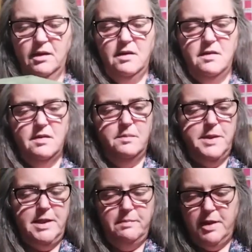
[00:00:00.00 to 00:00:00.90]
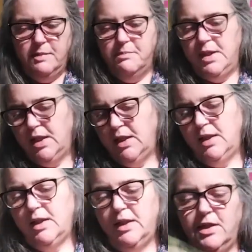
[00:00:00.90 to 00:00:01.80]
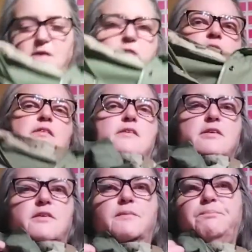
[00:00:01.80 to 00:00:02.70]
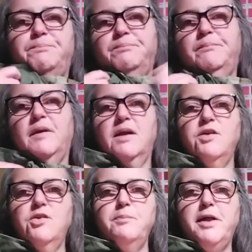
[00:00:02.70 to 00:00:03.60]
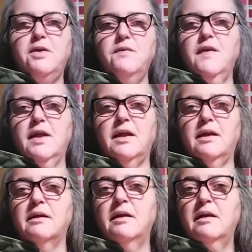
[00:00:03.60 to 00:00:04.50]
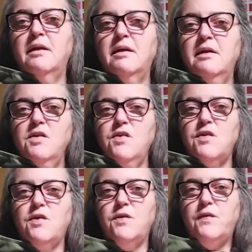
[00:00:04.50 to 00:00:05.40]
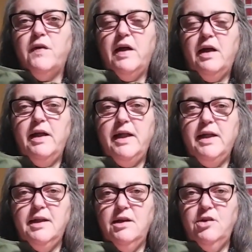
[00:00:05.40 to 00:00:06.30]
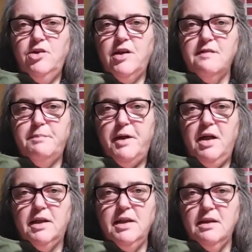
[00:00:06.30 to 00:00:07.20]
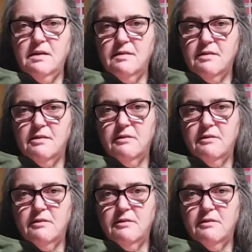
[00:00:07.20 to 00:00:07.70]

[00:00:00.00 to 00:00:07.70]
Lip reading: So me being me, I just gotta do my own thing. So I added chest pockets